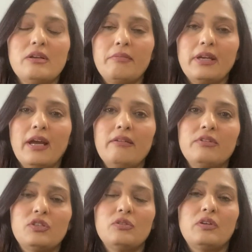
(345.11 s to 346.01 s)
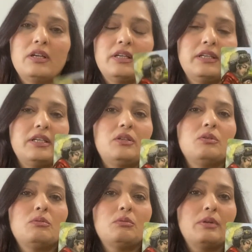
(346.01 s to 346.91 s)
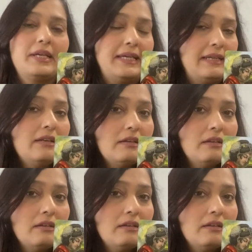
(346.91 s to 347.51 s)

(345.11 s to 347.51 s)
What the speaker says: Gemini, which you really need to heal.